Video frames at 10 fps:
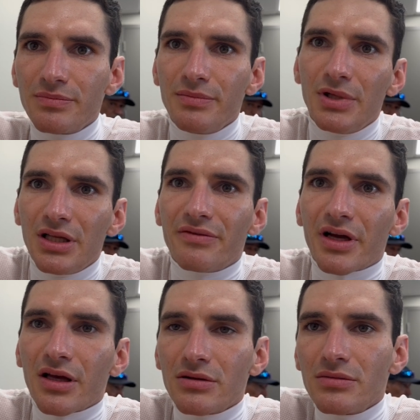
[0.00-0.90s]
believe I
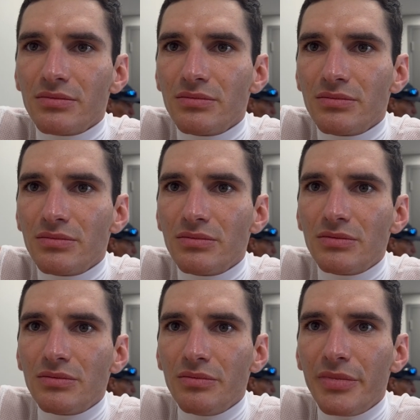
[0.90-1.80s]
can
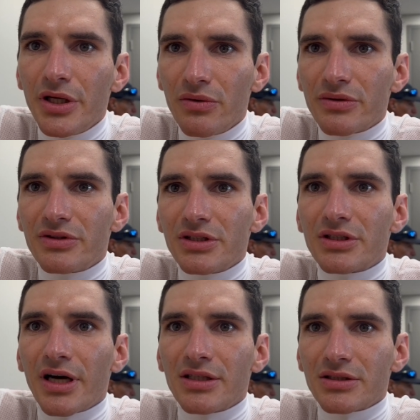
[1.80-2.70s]
be with these
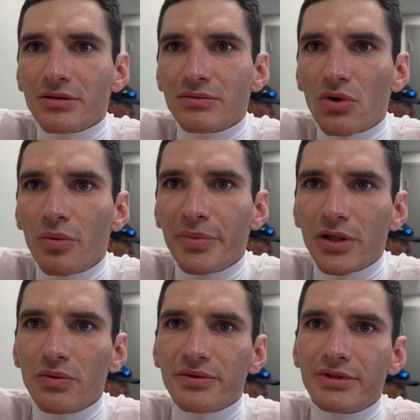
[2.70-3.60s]
guys and
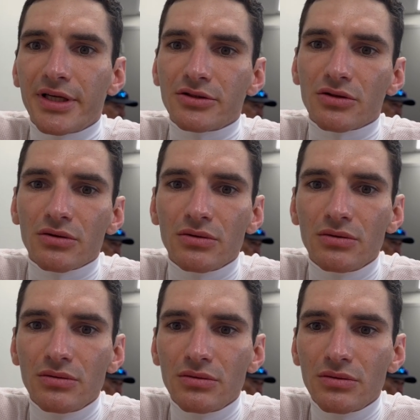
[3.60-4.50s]
compete with them, so
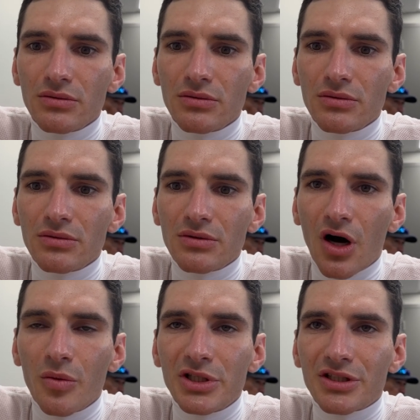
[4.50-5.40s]

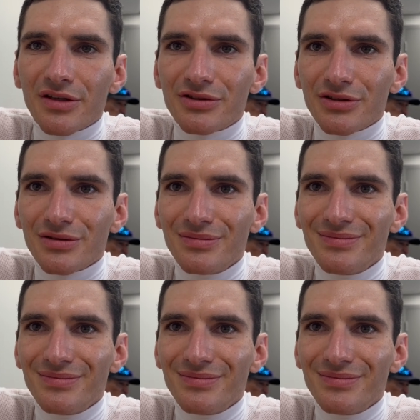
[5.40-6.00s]
I'll be tough too.